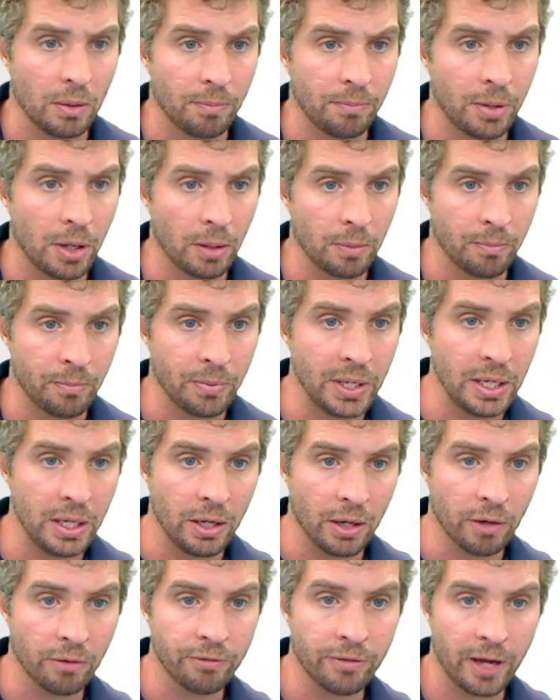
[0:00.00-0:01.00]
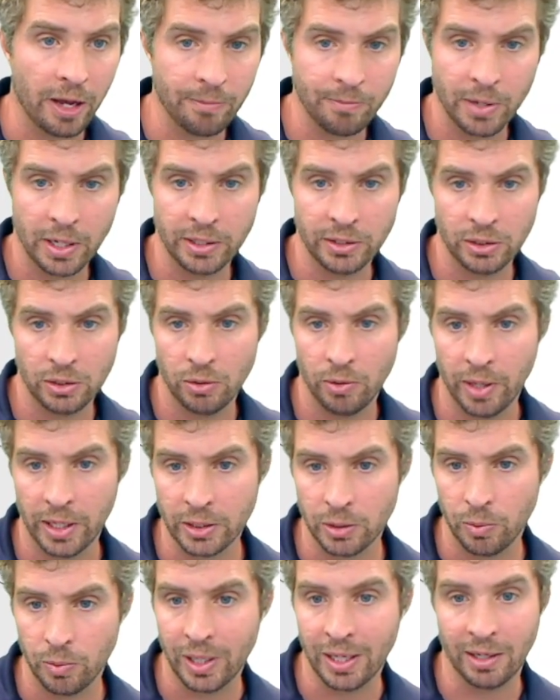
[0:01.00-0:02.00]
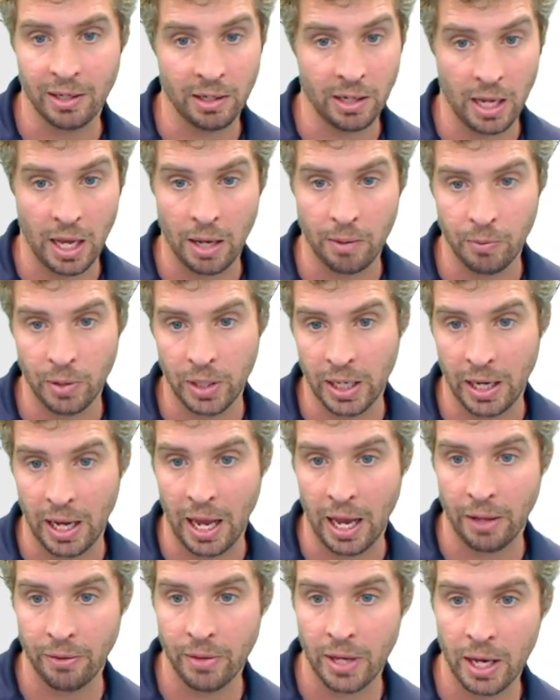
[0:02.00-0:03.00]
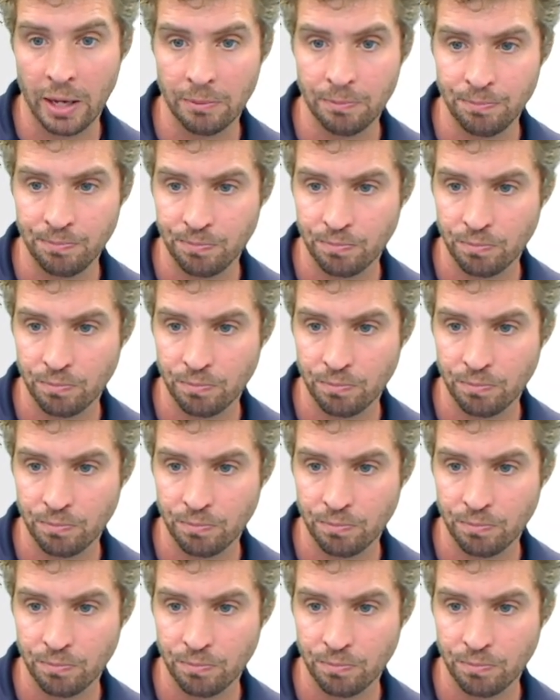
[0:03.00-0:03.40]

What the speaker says: part B here, 5 minus 2x, we can add that.